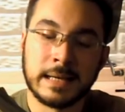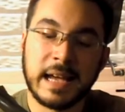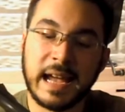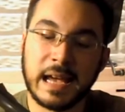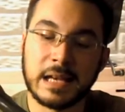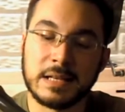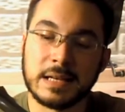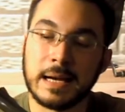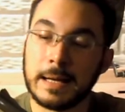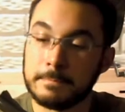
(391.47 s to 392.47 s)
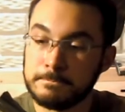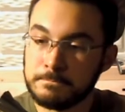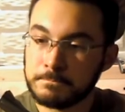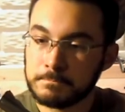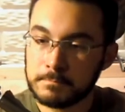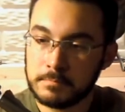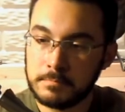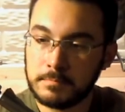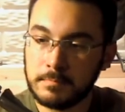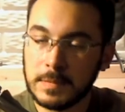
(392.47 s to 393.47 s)
And
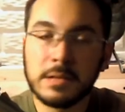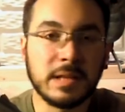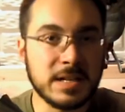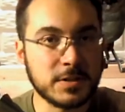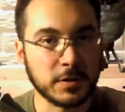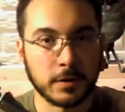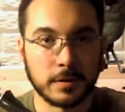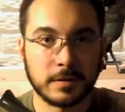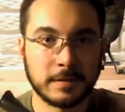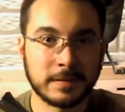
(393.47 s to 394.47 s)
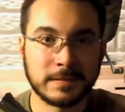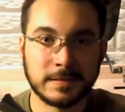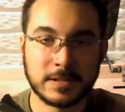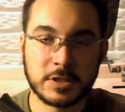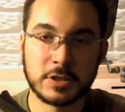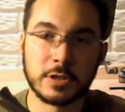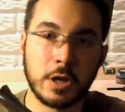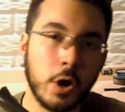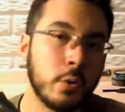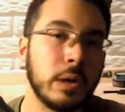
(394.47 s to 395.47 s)
these are
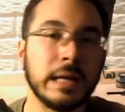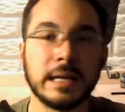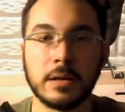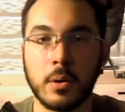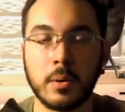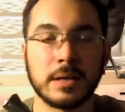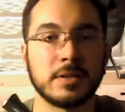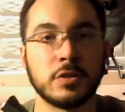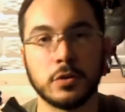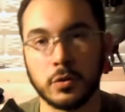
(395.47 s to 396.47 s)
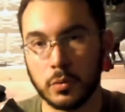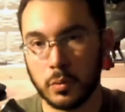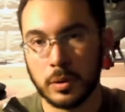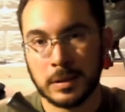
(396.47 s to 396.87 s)
slowly going to